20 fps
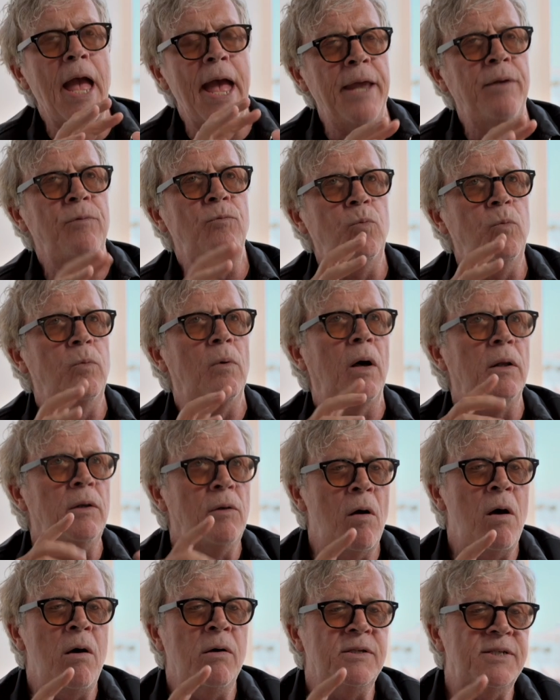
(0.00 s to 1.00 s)
And
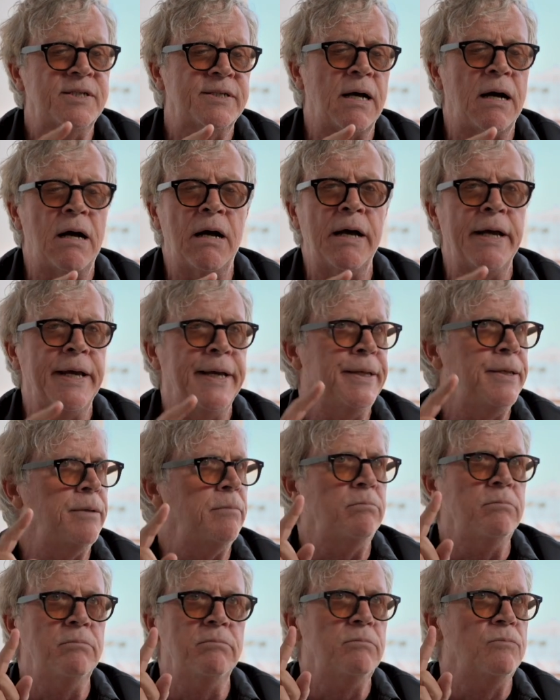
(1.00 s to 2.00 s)
alongside
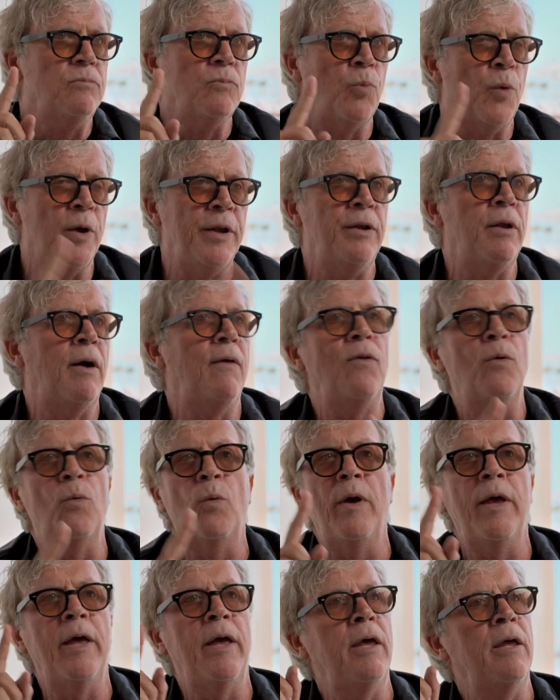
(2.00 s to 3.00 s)
Written on the
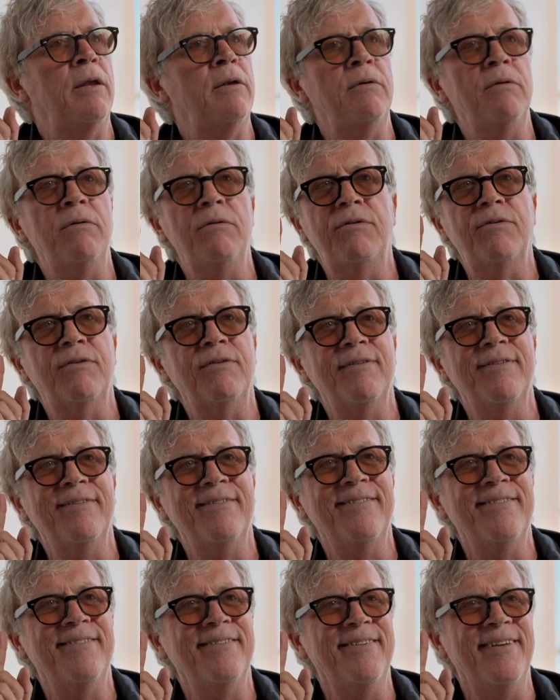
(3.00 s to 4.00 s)
Wind
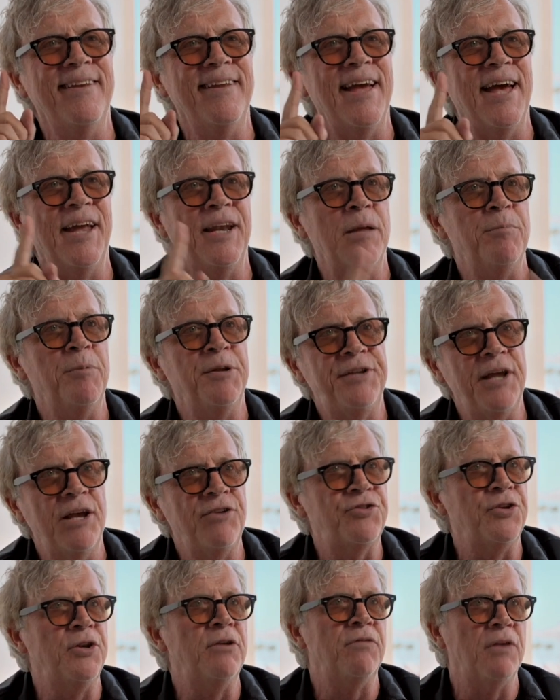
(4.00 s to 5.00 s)
and
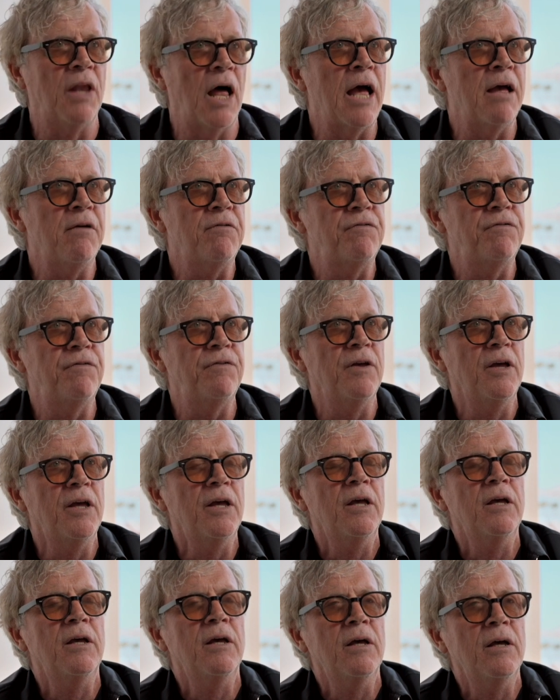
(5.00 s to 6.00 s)
Imitation of Life,
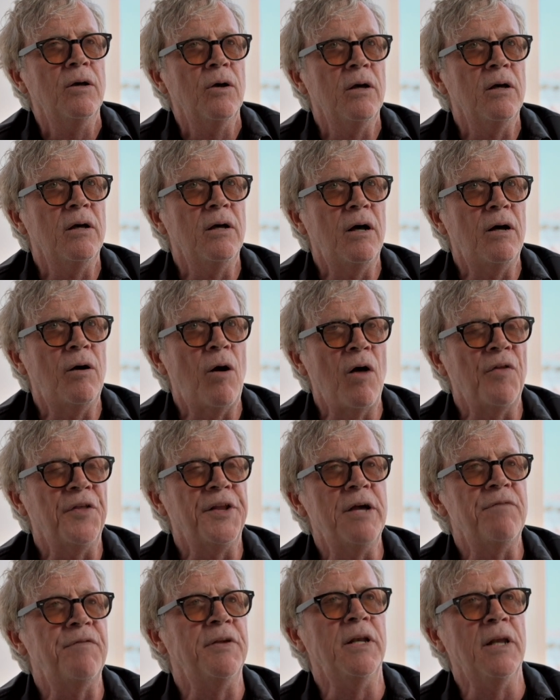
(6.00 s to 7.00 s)
All
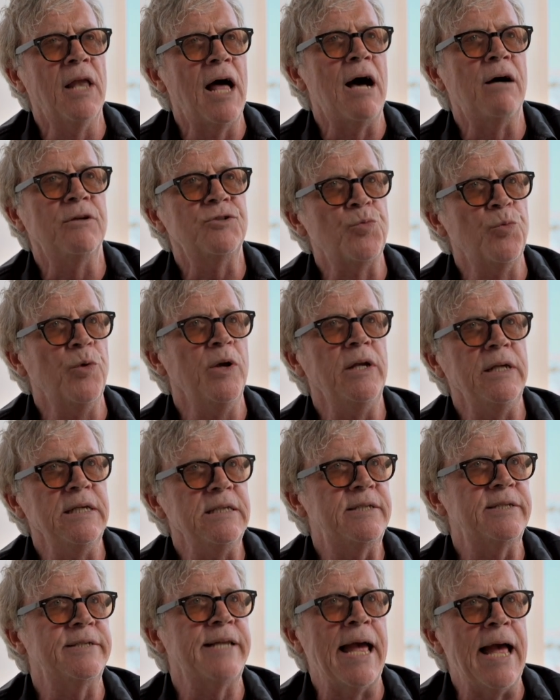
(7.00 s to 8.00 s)
That Heaven Allows really
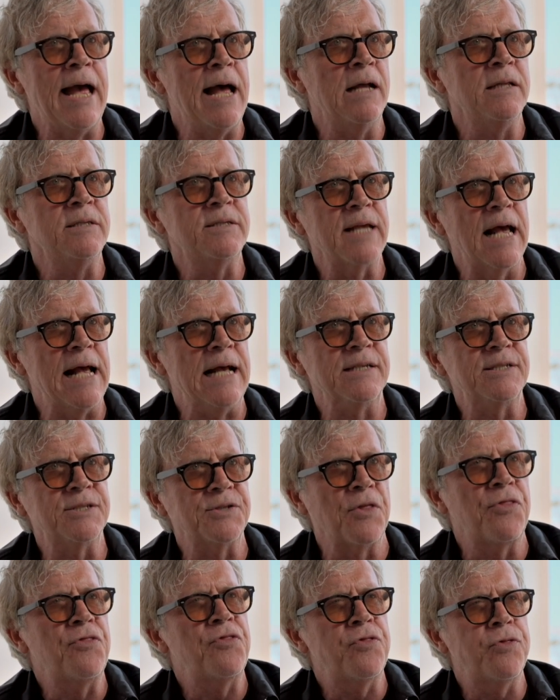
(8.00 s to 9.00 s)
stands as
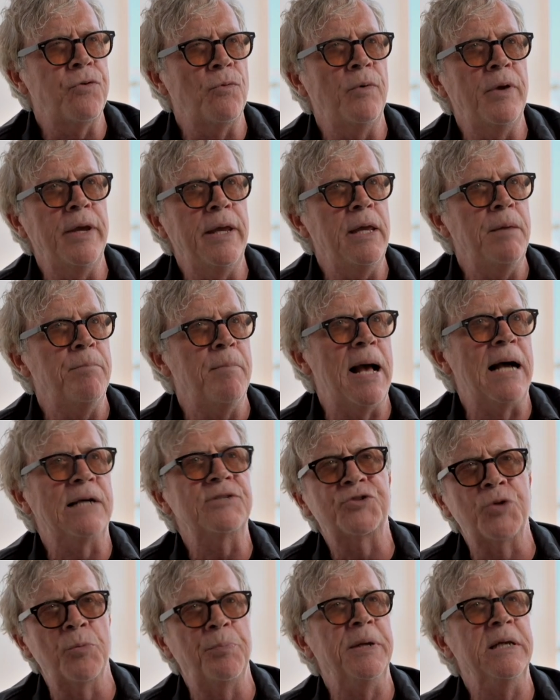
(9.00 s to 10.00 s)
the three
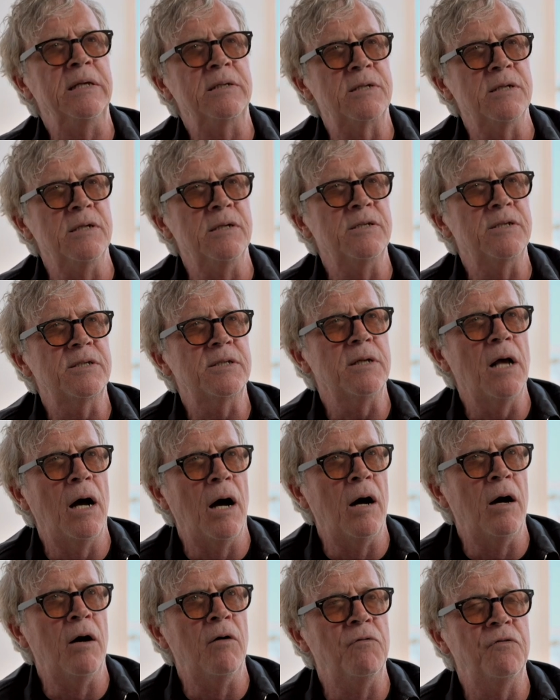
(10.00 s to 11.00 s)
masterpieces
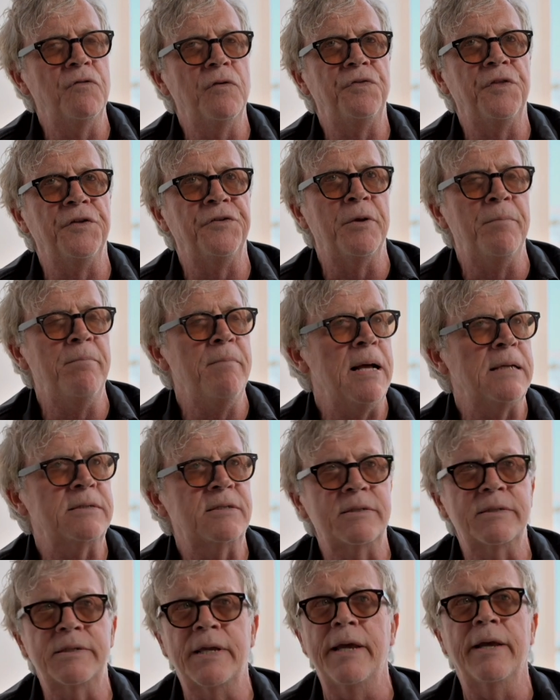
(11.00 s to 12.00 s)
of the
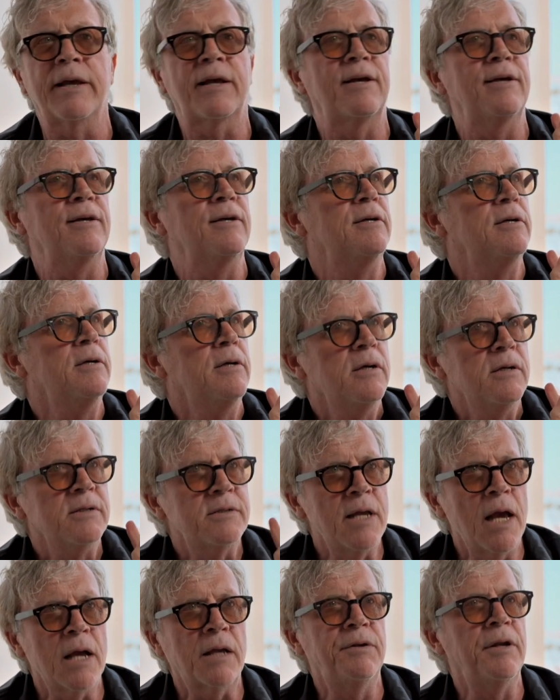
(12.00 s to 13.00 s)
domestic
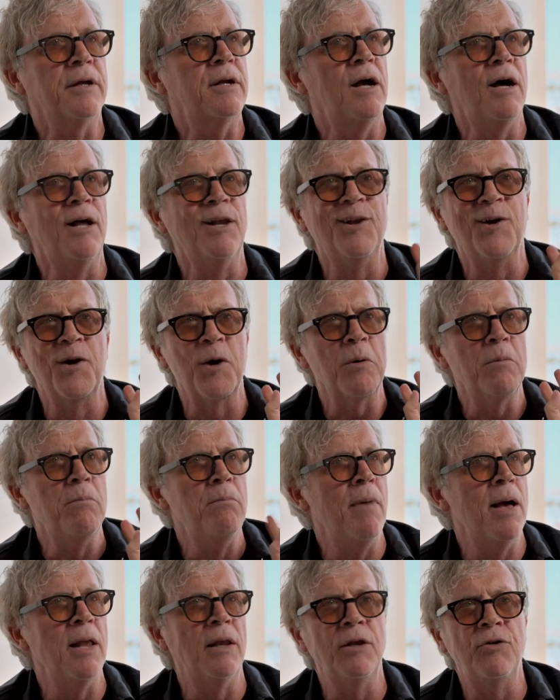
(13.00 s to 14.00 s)
Technicolor
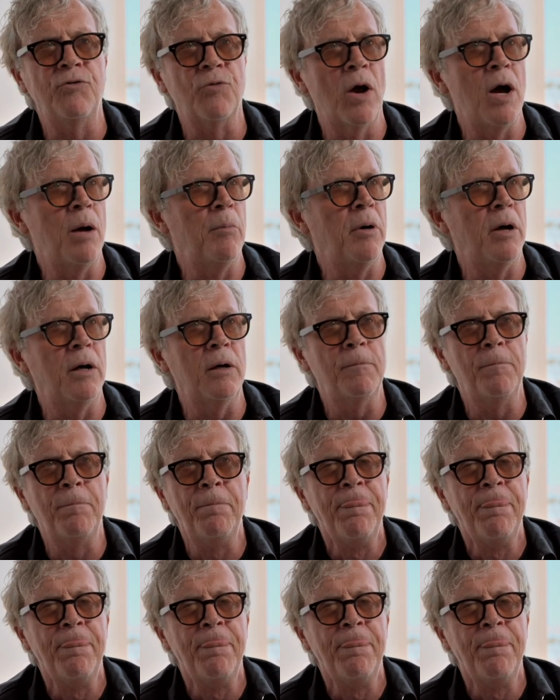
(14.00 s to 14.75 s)
melodrama.